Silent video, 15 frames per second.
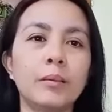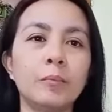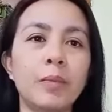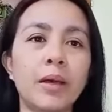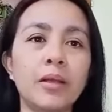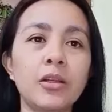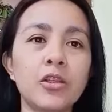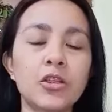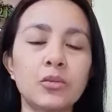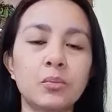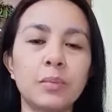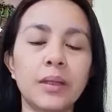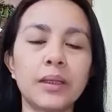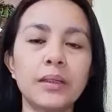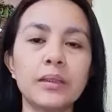
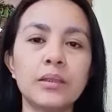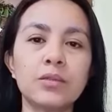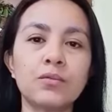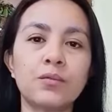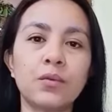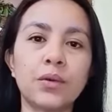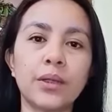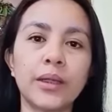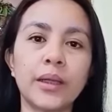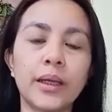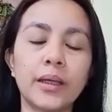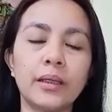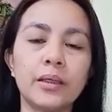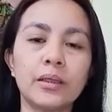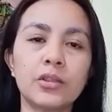management for the
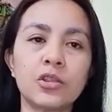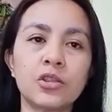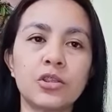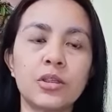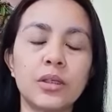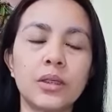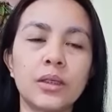ADHD,